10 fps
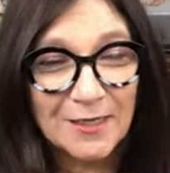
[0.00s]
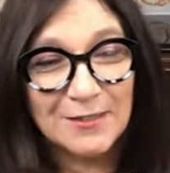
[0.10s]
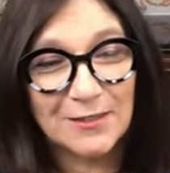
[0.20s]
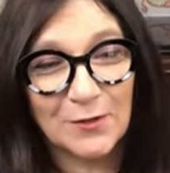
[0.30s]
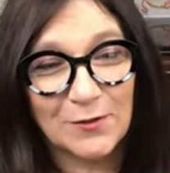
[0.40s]

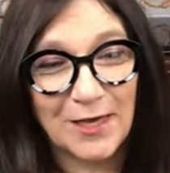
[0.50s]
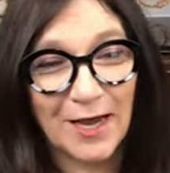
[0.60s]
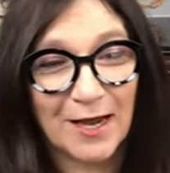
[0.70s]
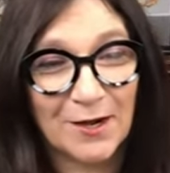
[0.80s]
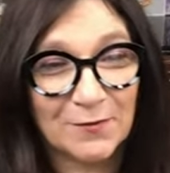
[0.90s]
So
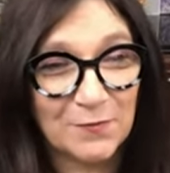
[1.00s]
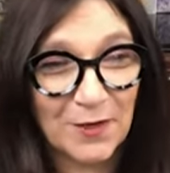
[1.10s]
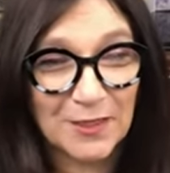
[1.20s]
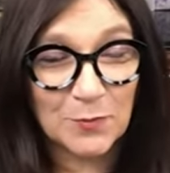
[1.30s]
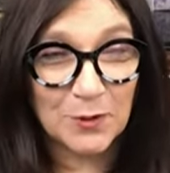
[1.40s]
yeah, on
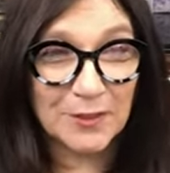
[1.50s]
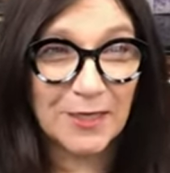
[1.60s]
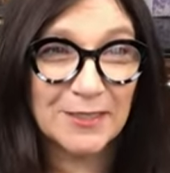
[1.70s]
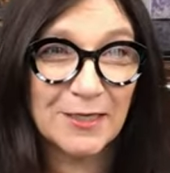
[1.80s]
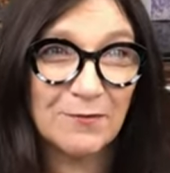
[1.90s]
Facebook
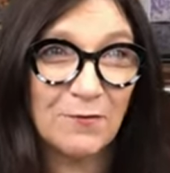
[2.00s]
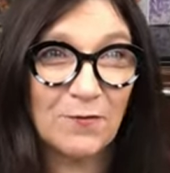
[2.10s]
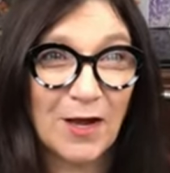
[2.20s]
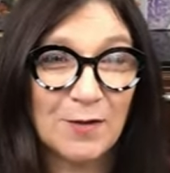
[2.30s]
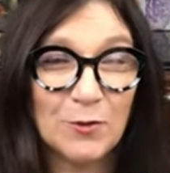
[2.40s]
they said
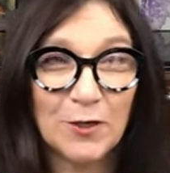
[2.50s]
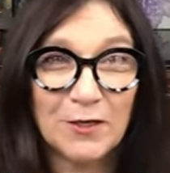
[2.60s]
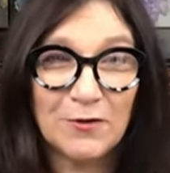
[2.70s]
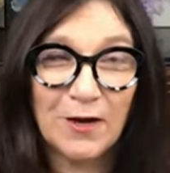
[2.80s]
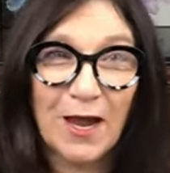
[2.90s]
fiber,
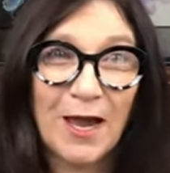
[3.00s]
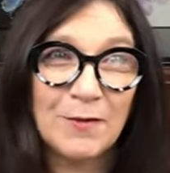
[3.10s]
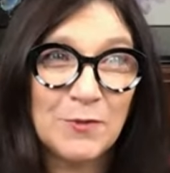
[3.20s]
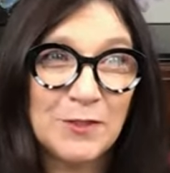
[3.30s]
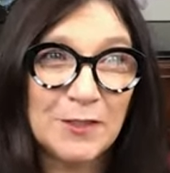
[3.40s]
and you're
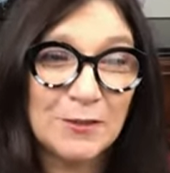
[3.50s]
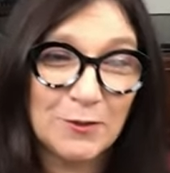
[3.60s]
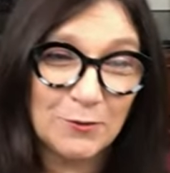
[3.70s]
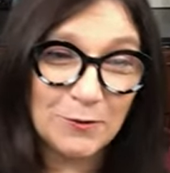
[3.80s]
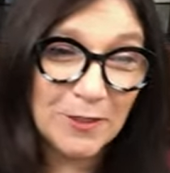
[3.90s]

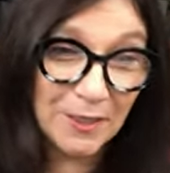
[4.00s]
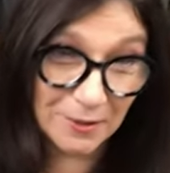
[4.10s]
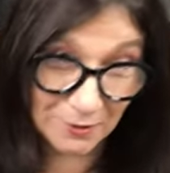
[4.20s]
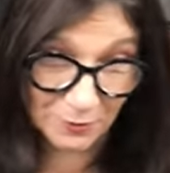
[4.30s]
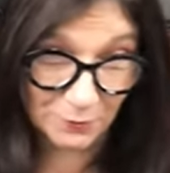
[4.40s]

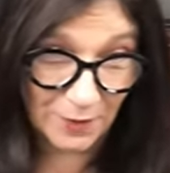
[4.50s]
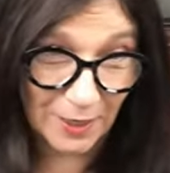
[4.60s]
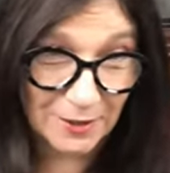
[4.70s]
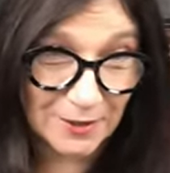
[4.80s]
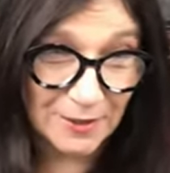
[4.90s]
absolutely
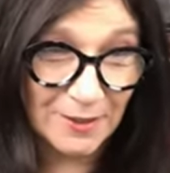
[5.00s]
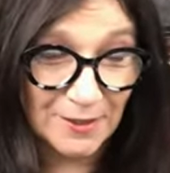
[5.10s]
correct.